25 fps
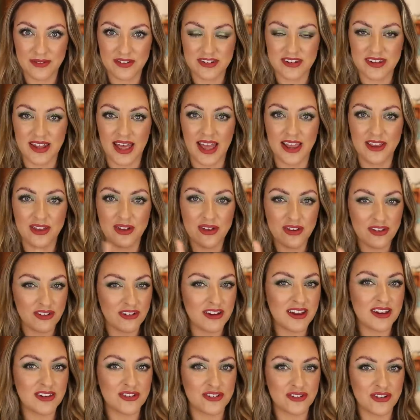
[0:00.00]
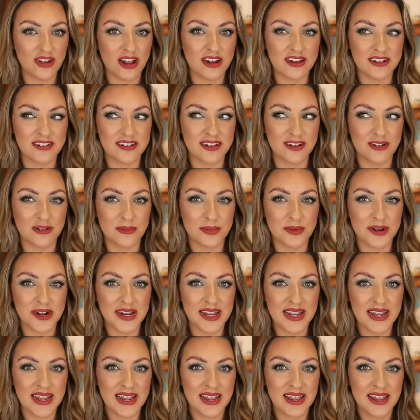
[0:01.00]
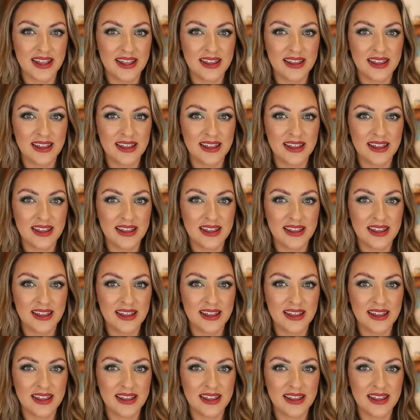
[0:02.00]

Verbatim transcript: isn't there? Usually it's Charlotte Tilbury.